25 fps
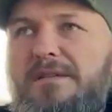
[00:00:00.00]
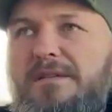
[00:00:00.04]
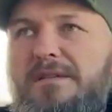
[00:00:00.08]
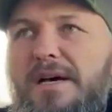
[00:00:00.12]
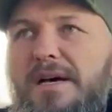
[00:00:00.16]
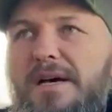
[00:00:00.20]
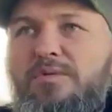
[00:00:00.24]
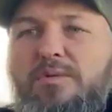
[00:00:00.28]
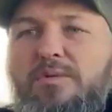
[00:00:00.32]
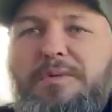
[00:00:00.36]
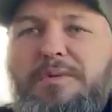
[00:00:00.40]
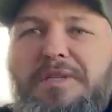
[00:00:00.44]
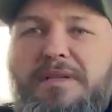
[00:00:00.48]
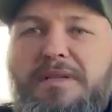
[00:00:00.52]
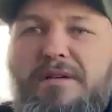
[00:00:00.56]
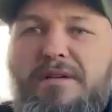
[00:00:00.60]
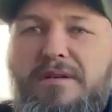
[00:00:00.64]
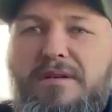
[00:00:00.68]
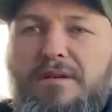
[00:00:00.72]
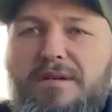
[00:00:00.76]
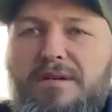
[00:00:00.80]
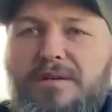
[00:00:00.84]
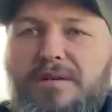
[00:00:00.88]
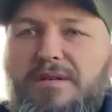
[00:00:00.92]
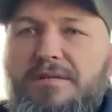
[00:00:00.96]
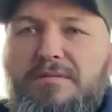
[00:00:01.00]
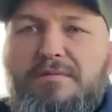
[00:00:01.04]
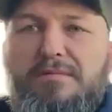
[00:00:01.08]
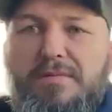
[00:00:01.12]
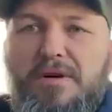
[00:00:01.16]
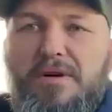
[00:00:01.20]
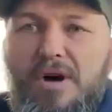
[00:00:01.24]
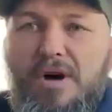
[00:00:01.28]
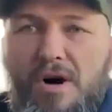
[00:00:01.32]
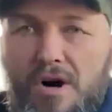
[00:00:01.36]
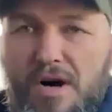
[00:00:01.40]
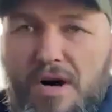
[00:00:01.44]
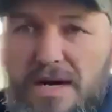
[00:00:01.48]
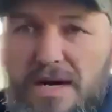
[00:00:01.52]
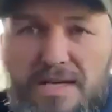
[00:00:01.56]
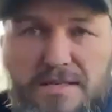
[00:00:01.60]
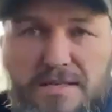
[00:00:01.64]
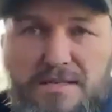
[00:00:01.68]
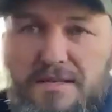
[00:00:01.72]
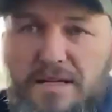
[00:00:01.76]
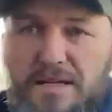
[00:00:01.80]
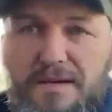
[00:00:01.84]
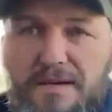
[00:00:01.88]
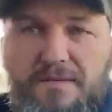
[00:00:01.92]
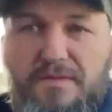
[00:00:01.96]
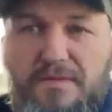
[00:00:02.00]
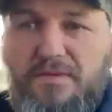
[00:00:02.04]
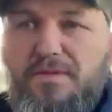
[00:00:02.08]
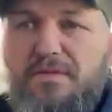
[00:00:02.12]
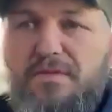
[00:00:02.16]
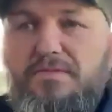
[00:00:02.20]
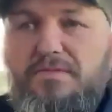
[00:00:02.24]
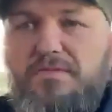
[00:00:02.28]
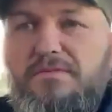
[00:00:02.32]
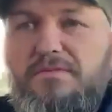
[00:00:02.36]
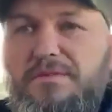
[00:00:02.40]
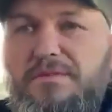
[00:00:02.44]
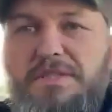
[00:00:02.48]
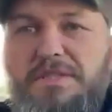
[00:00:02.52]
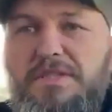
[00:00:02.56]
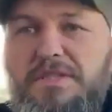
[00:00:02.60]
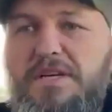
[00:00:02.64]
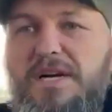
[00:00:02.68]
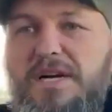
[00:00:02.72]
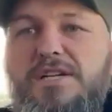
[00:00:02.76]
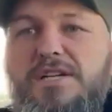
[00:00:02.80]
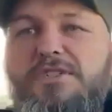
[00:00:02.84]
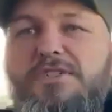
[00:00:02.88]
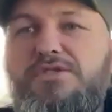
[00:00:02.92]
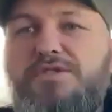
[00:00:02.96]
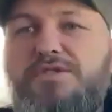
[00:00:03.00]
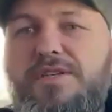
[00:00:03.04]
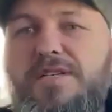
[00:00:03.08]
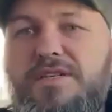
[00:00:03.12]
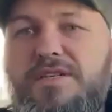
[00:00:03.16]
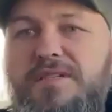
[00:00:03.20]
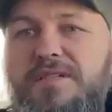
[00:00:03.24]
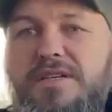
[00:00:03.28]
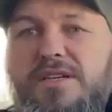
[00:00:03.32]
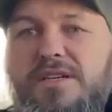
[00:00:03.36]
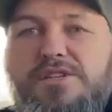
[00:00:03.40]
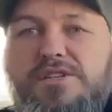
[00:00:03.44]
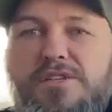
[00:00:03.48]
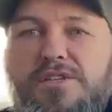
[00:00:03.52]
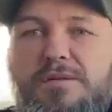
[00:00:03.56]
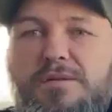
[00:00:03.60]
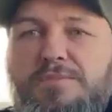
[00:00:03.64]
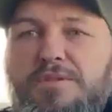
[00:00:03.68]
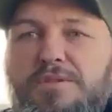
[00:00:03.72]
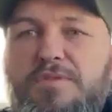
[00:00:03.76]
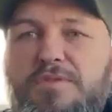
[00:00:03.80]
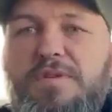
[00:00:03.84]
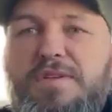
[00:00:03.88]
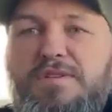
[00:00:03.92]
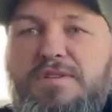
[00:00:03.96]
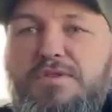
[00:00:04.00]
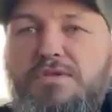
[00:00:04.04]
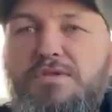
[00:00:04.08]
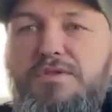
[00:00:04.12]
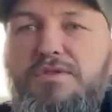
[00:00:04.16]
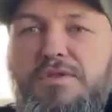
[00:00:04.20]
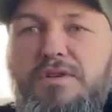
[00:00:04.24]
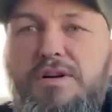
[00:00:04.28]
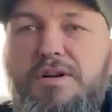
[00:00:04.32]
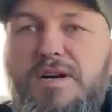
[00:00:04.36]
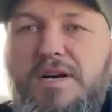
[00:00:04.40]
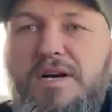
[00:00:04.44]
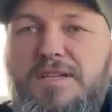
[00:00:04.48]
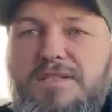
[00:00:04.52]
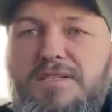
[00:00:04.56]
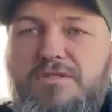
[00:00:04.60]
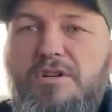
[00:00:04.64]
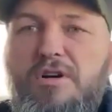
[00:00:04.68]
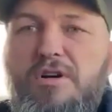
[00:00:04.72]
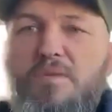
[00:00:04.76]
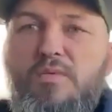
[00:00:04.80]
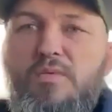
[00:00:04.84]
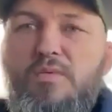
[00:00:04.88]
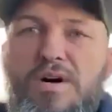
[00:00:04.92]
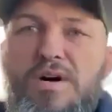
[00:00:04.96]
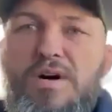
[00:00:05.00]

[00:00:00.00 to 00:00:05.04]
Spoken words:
that will be the highest level in the country, essentially, between two guys.